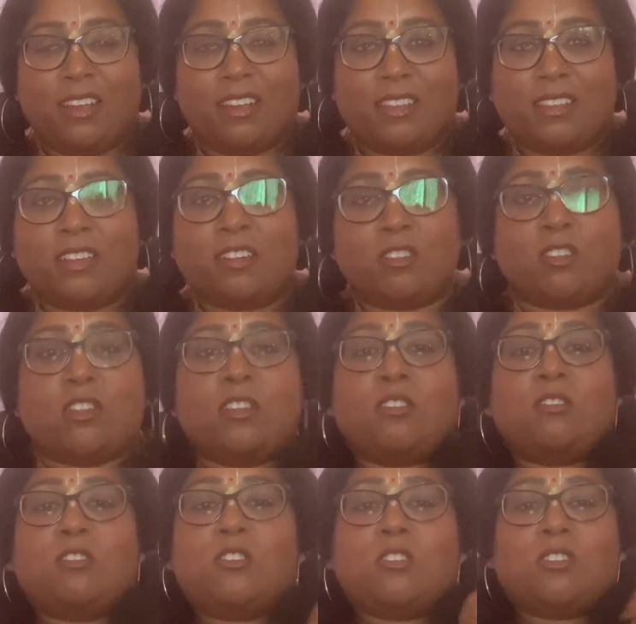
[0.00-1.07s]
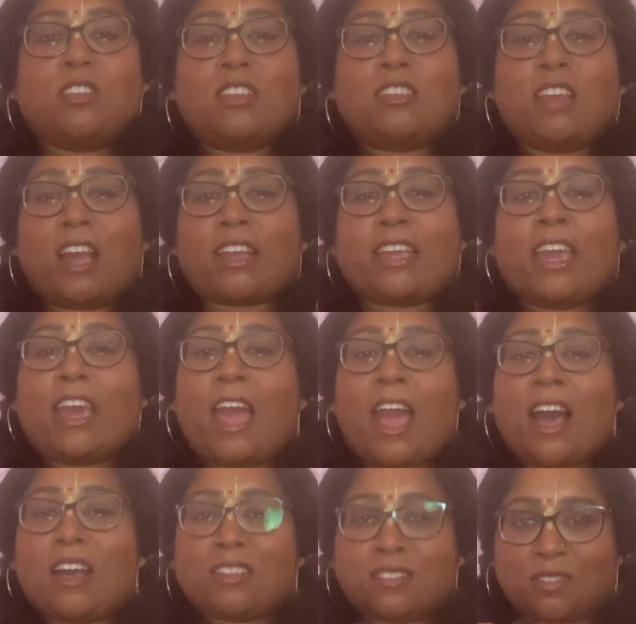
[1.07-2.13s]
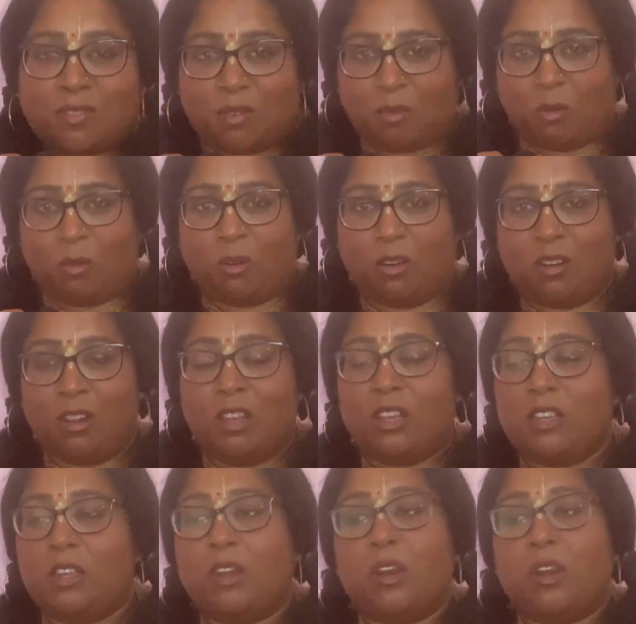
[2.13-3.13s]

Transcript: There's there's just I can't ask for more, you